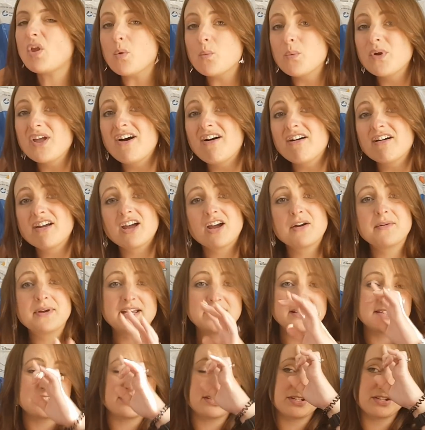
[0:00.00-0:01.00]
we are
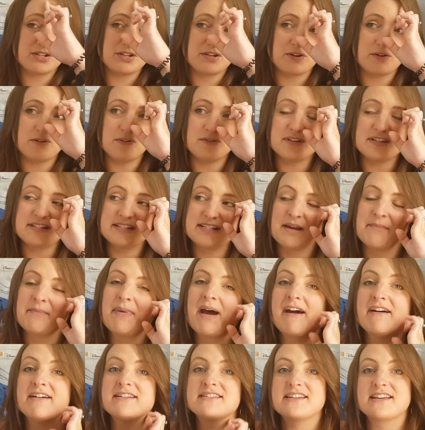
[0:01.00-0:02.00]
going to Disneyland
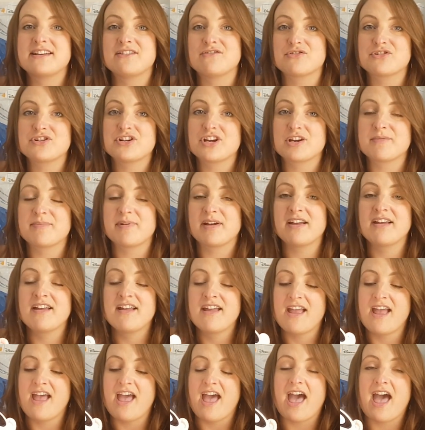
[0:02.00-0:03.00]
Paris in October,
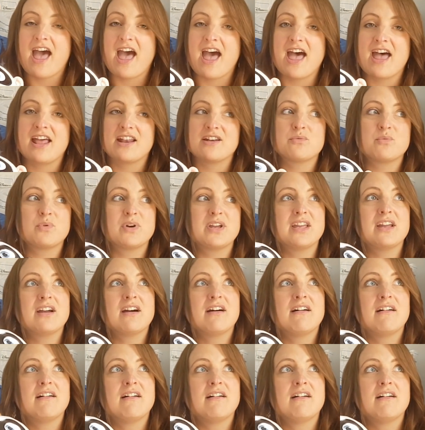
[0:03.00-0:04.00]
and we
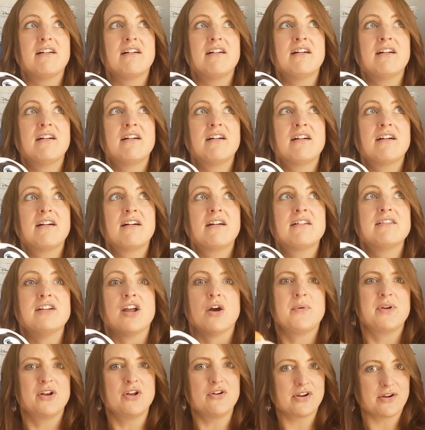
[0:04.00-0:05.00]
are,
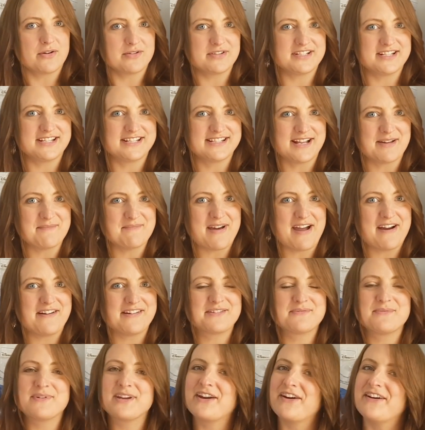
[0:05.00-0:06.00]
no, we're not going to Disneyland
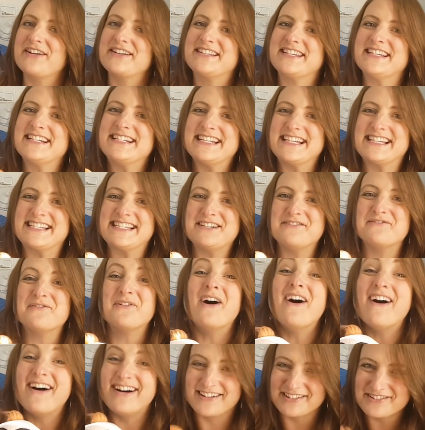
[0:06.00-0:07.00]
Paris, we're going to Disney
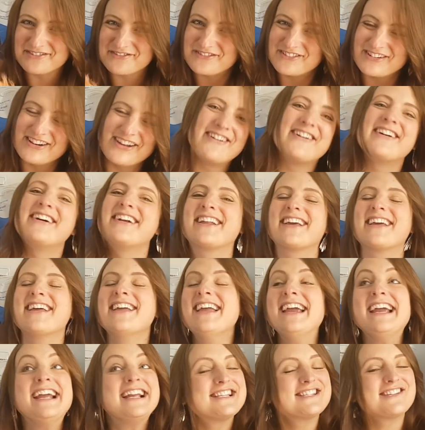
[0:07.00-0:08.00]
World, Florida.
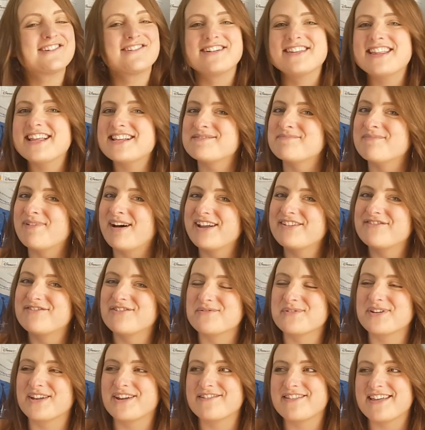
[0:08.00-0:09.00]
Sorry, that's my
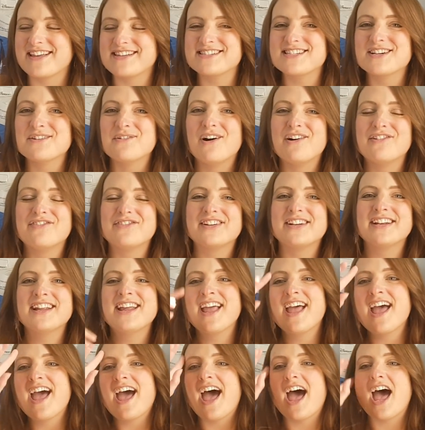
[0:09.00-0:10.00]
fault, we go there so often.
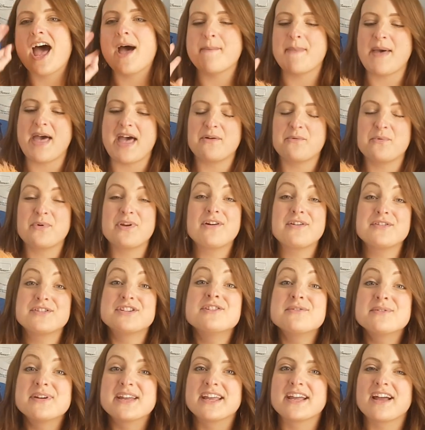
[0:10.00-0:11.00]
And we are
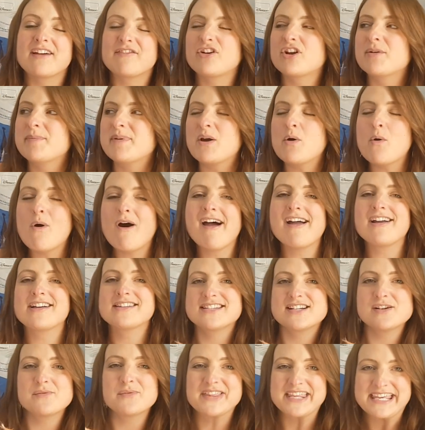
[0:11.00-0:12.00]
doing, I've got to be quiet
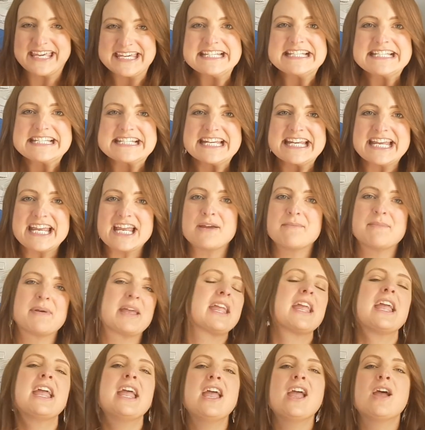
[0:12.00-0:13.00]
because I don't want the kids to hear
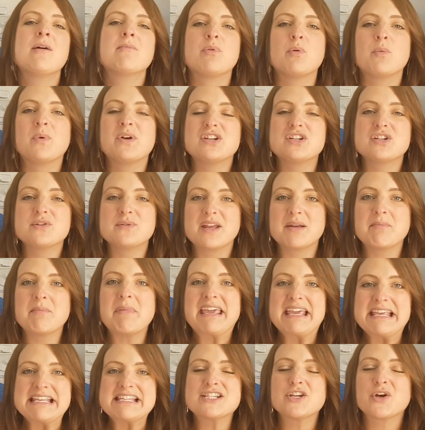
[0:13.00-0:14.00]
me, but we're doing
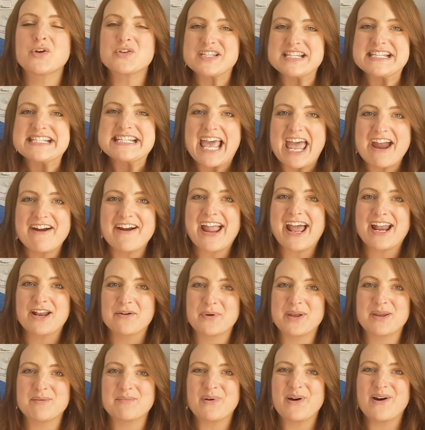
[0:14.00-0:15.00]
Mickey's Not So Scary
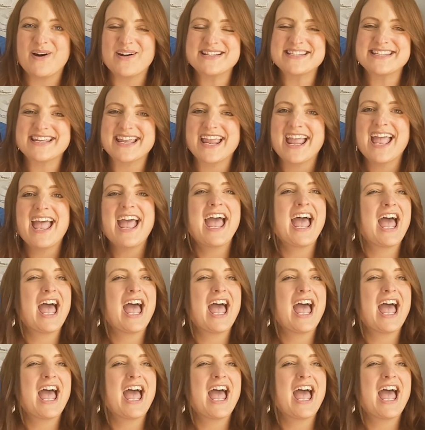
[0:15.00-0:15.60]
Halloween Party,